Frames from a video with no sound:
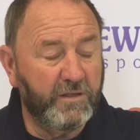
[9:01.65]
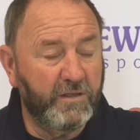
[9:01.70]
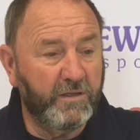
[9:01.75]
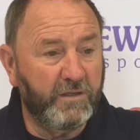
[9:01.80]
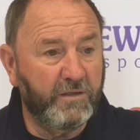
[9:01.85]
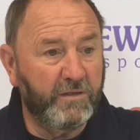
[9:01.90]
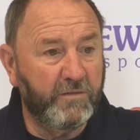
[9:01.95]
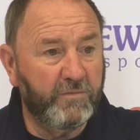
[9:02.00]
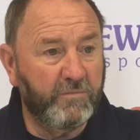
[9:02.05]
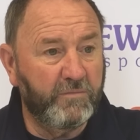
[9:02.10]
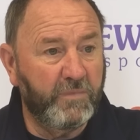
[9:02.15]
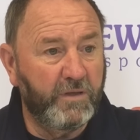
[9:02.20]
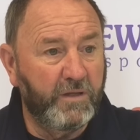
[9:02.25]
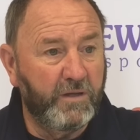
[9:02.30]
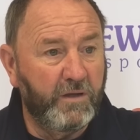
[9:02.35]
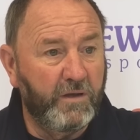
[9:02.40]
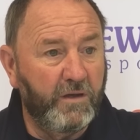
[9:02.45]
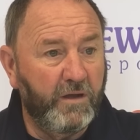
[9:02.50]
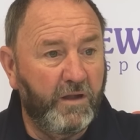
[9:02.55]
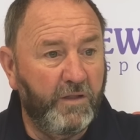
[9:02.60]
Um,
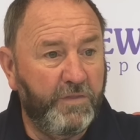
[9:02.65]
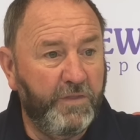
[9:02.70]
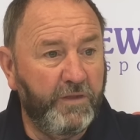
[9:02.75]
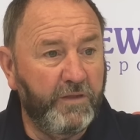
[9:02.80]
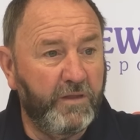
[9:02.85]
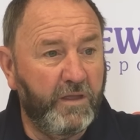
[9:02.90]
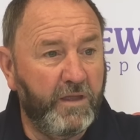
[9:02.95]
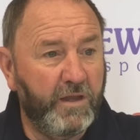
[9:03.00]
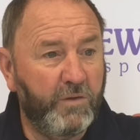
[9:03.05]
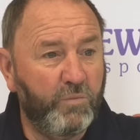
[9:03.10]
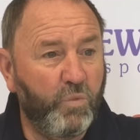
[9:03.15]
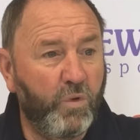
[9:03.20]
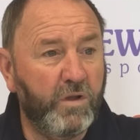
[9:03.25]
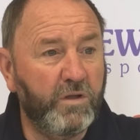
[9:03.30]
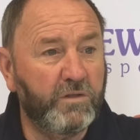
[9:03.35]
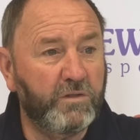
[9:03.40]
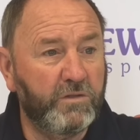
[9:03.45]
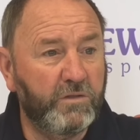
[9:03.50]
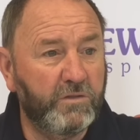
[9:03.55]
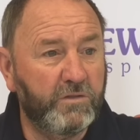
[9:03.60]
I think they had
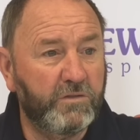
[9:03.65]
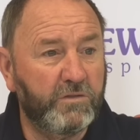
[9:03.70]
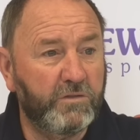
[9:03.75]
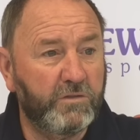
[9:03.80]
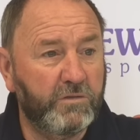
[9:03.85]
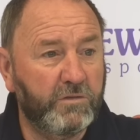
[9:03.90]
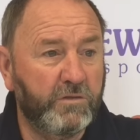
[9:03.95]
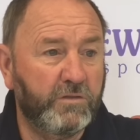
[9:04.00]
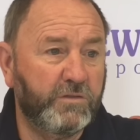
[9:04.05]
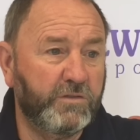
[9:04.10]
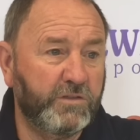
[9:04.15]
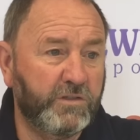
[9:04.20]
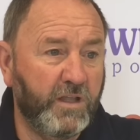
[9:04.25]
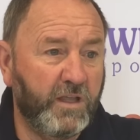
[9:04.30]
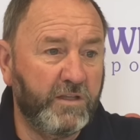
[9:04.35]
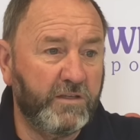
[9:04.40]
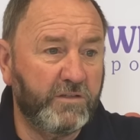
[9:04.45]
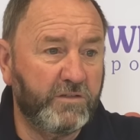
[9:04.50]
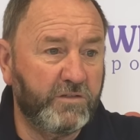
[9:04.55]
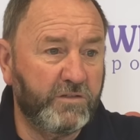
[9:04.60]
one
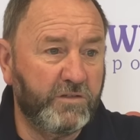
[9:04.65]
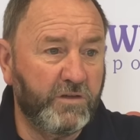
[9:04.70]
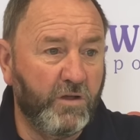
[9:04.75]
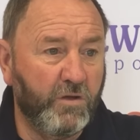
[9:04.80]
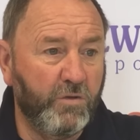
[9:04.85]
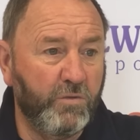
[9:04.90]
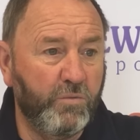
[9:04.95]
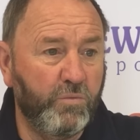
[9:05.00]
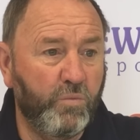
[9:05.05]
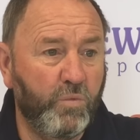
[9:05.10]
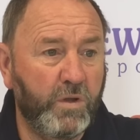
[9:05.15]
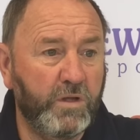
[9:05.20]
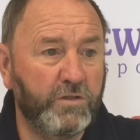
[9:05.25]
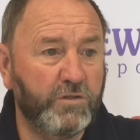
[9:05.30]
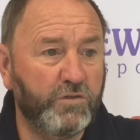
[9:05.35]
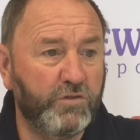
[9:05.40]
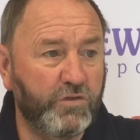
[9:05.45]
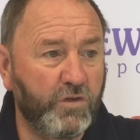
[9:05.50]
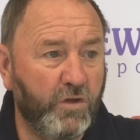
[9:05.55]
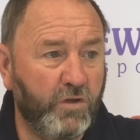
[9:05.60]
stat show
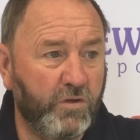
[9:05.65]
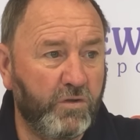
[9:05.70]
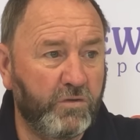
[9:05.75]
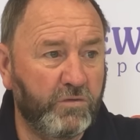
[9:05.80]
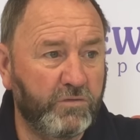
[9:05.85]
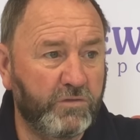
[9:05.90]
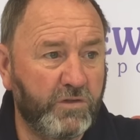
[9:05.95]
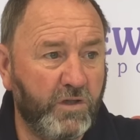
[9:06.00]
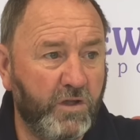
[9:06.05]
one shot on